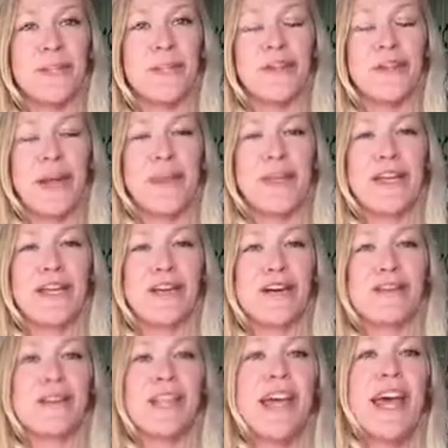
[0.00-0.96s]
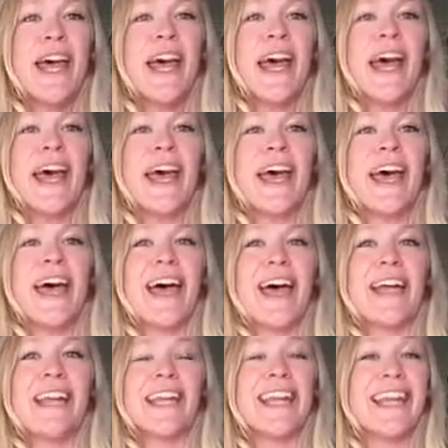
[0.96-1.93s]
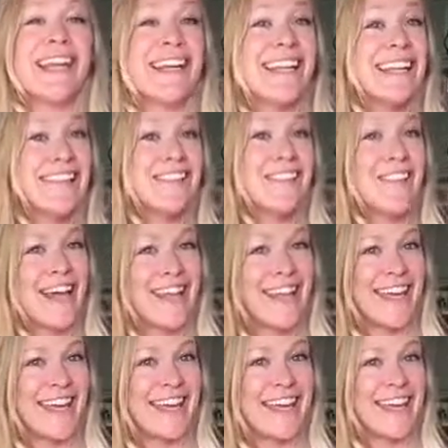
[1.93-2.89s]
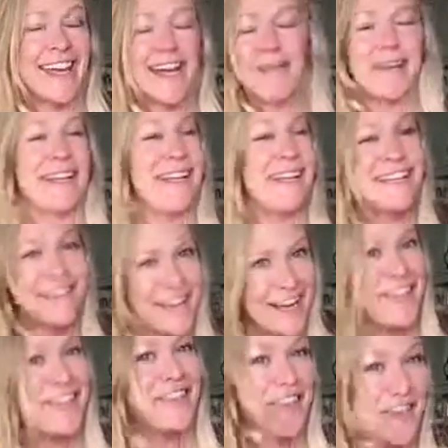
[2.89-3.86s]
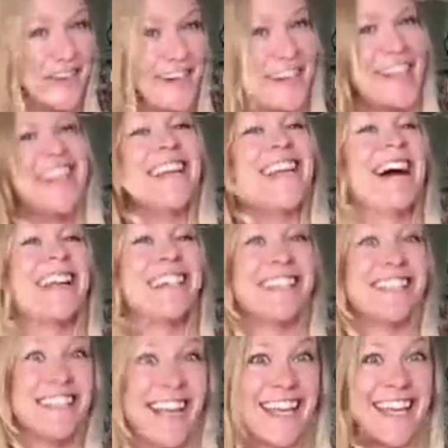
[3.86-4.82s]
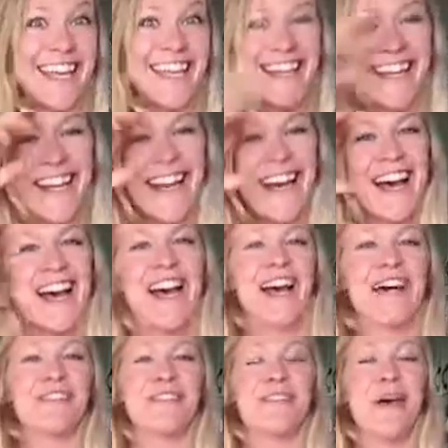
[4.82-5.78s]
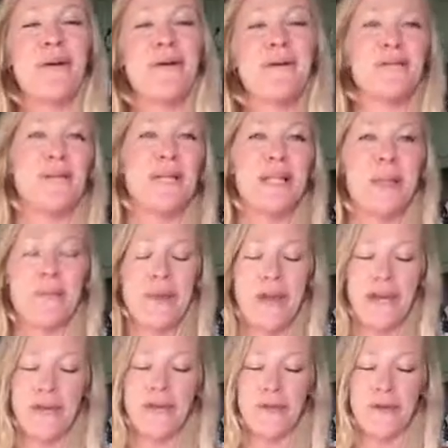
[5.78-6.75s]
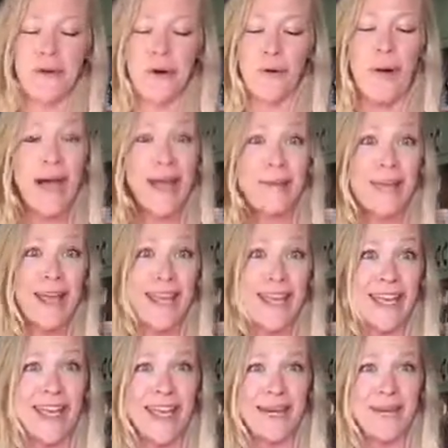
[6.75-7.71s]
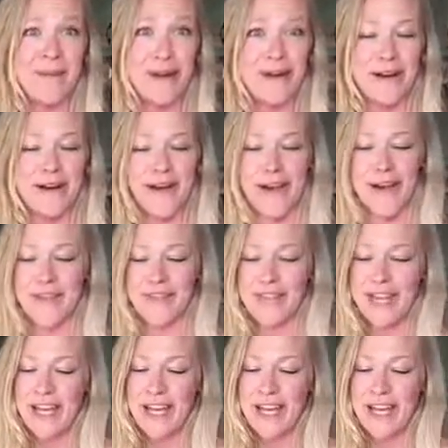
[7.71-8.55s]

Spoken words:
really great Pinots, and he didn't get second. I mean, he didn't get third, he got second. So that was really big for winemaking in America.